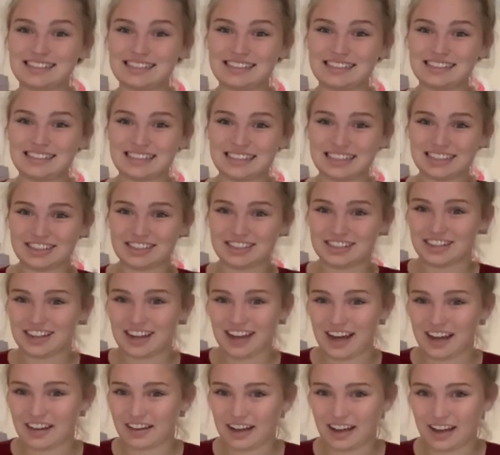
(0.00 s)
I don't know
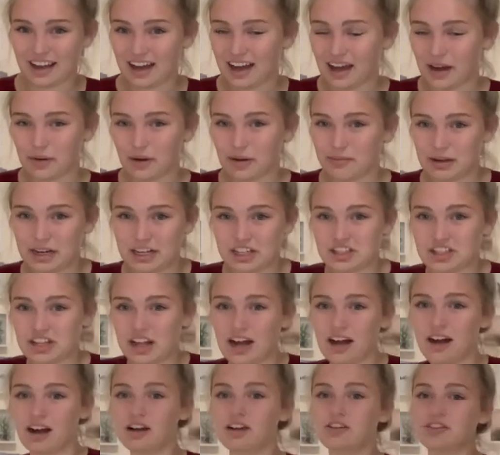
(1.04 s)
how I managed
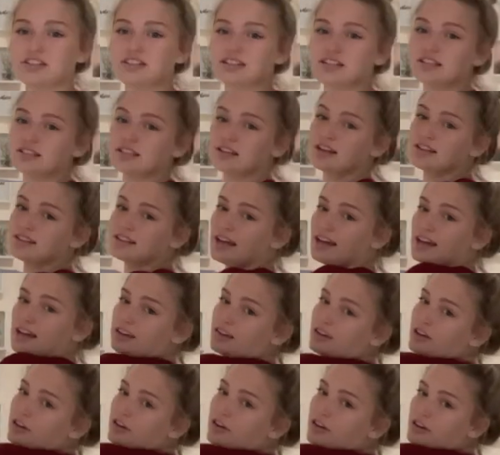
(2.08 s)
that. I got this in a size
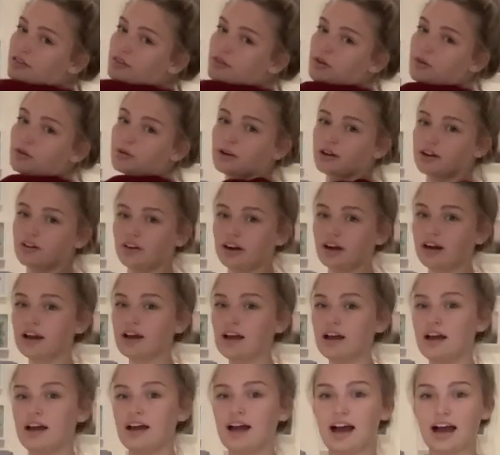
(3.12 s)
8 though, if you're wondering,
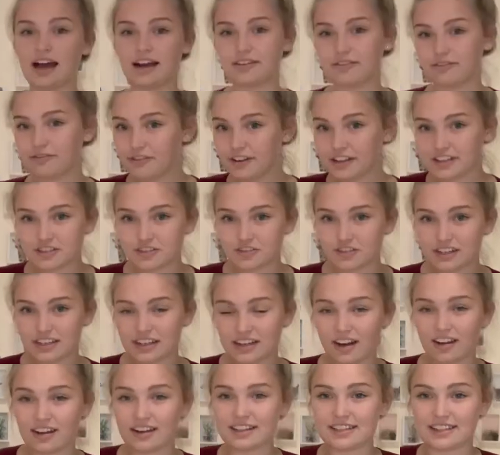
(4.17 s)
and it fits really
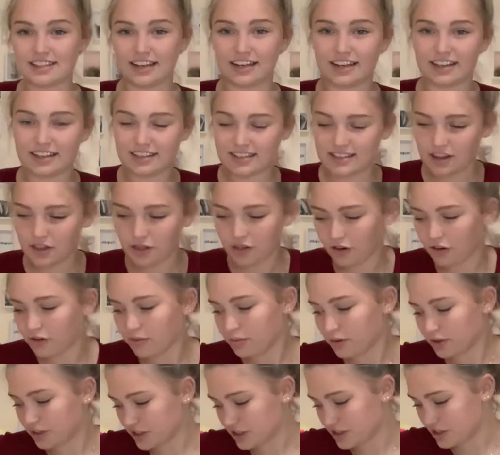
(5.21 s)
nicely. It's a
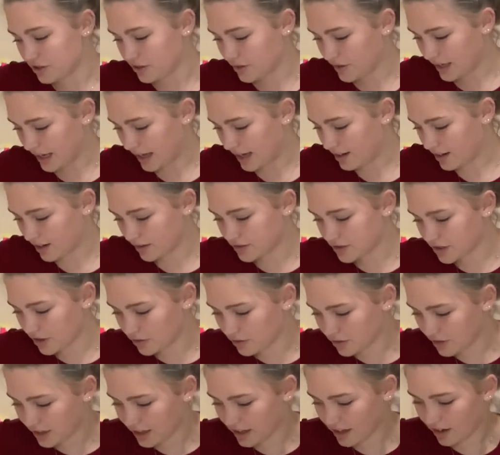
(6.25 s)
thong bodysuit again. I
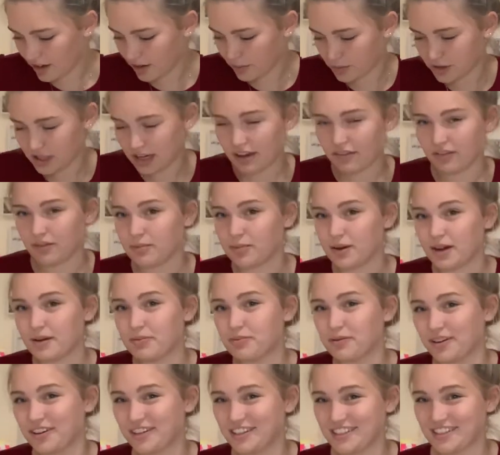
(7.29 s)
don't think I would ever buy a
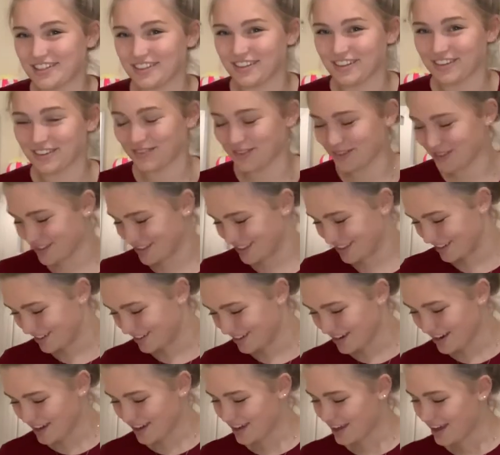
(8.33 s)
bodysuit that
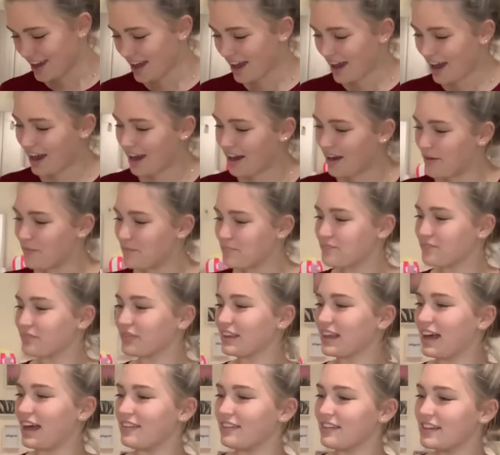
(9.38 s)
wasn't.
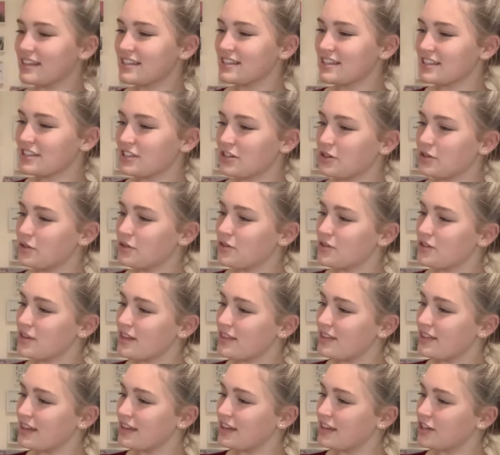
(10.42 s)
And this is
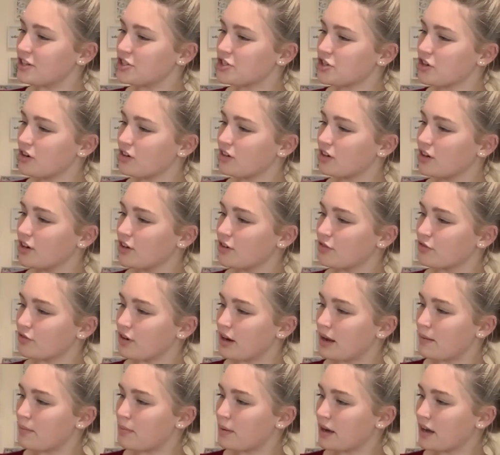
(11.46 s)
called the chocolate
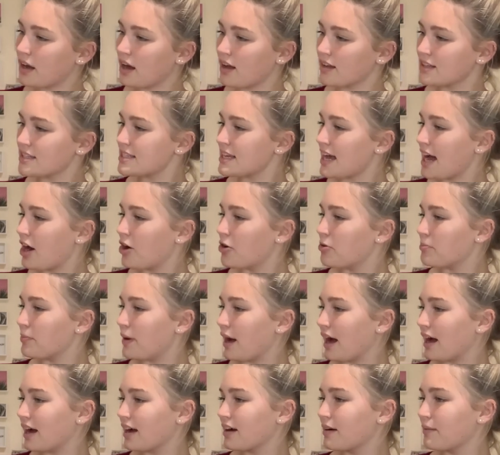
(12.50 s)
rib cutout
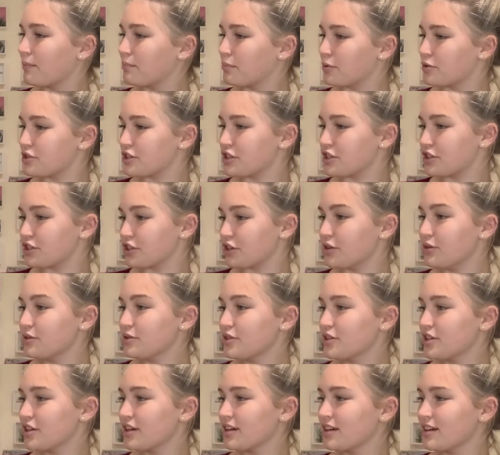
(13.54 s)
back
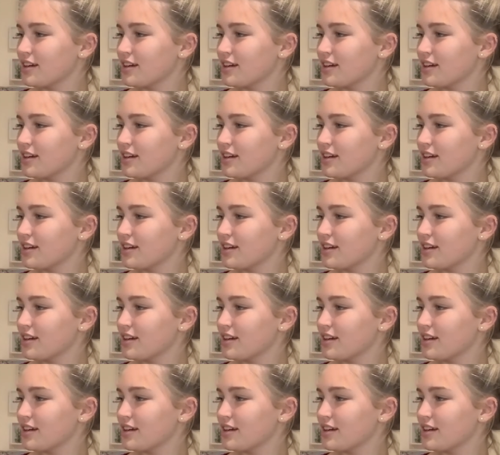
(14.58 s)
bodysuit.